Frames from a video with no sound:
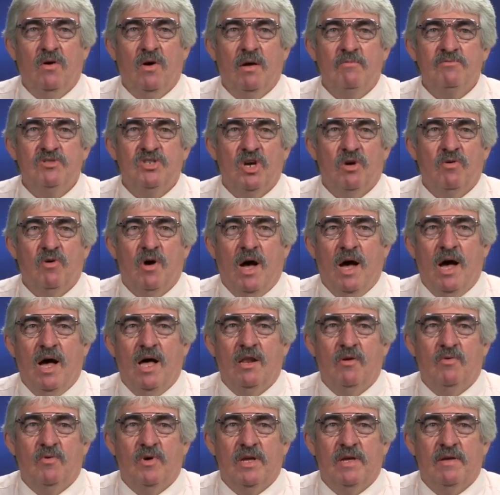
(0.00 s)
I'm Joe
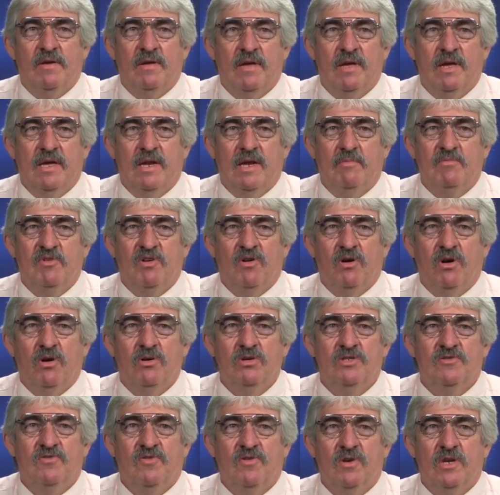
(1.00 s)
Holloway, and I'm your
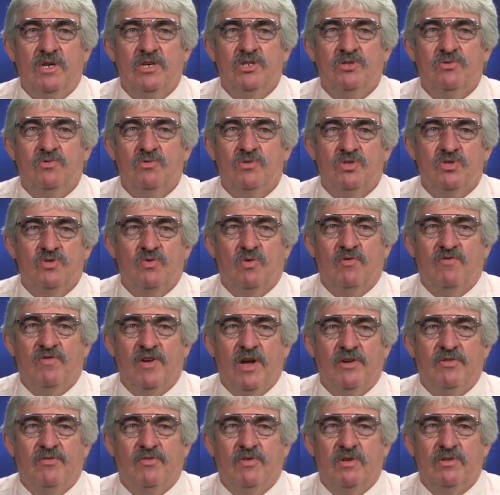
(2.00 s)
host for Eastern Shore
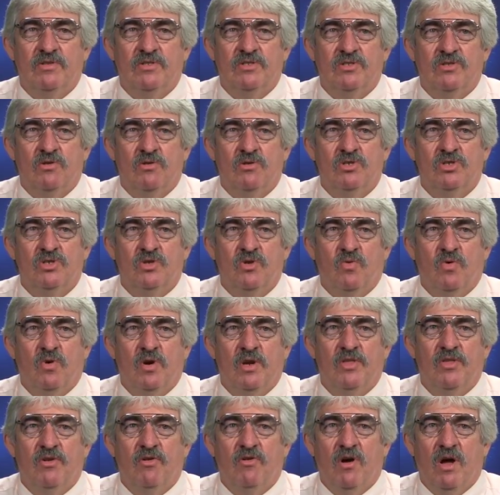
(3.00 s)
Veterans, Their
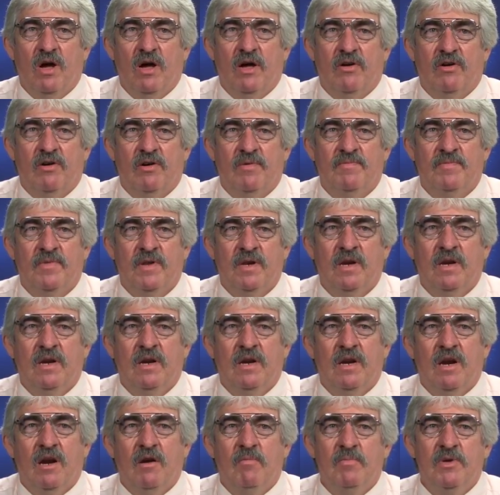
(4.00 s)
Story, Their Honor.
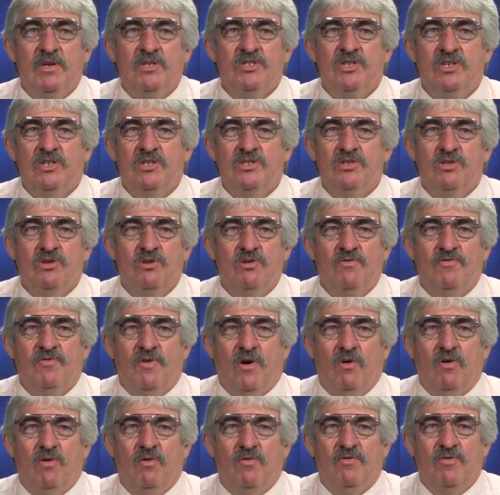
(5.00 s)
Our mission is
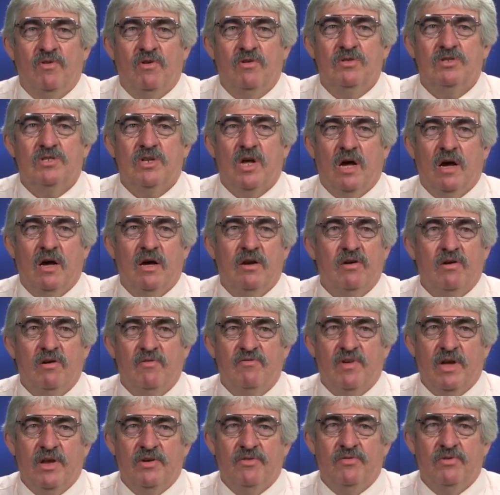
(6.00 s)
twofold. First, to honor our
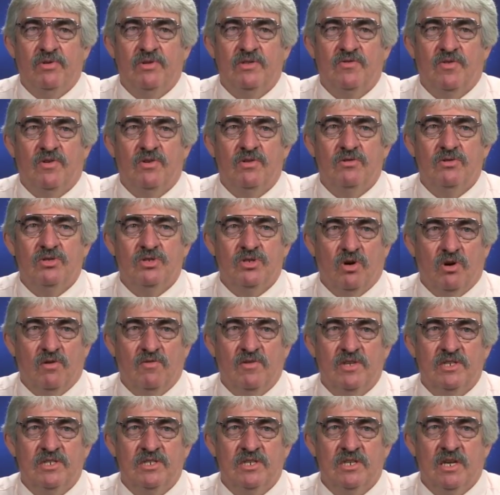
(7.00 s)
veterans for their
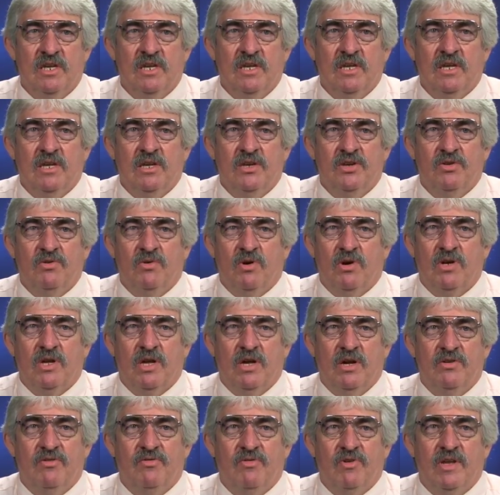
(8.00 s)
service to our
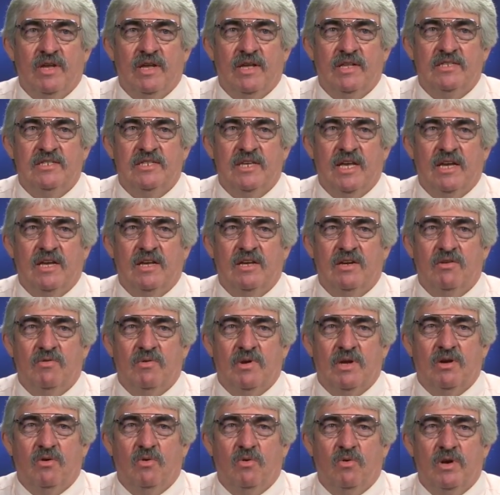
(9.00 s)
country, and second, to
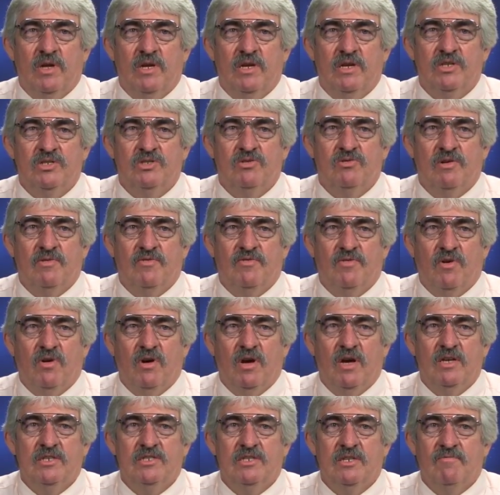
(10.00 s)
record a history for
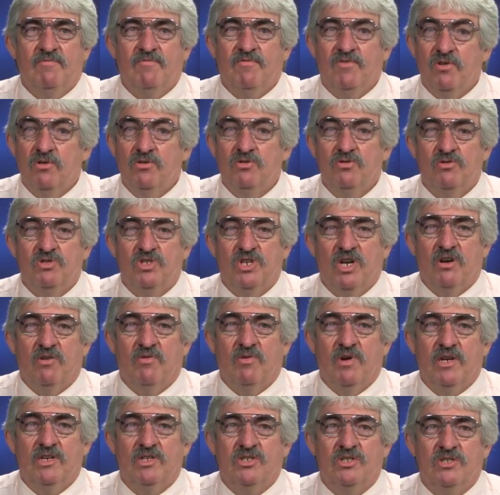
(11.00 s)
us and future
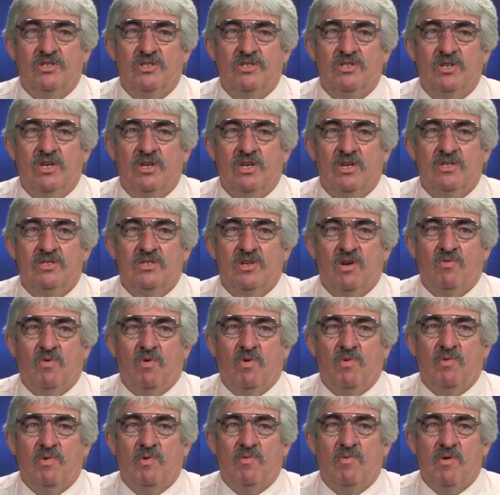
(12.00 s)
generations so
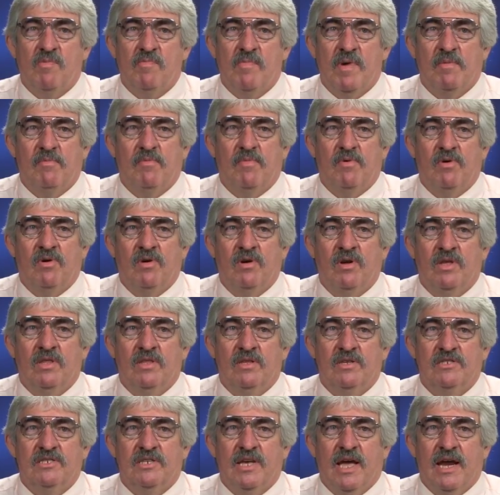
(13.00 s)
we'll remember
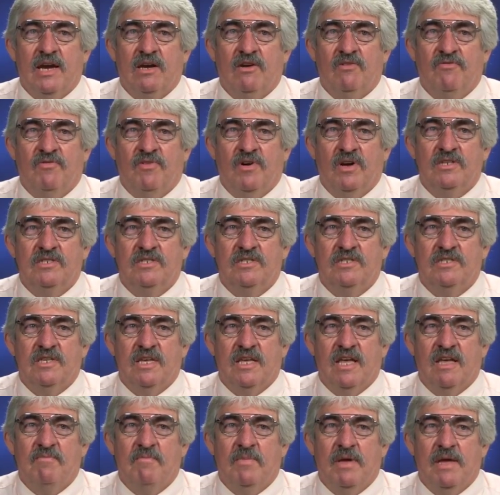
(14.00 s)
the sacrifices
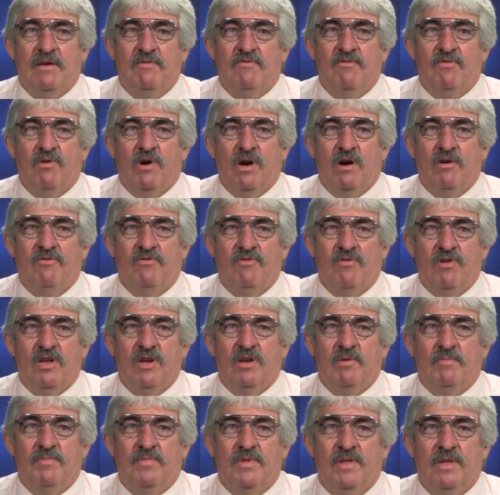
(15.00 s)
they have made for our
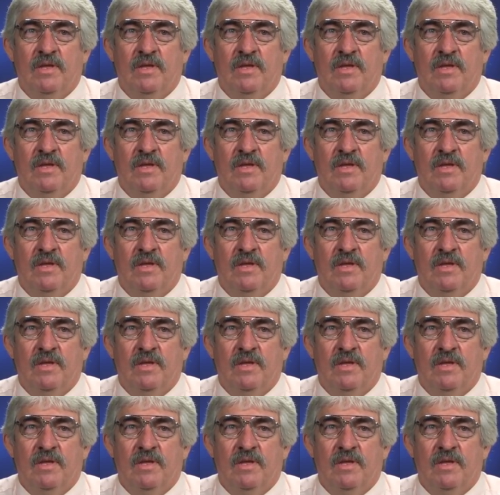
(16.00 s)
freedom.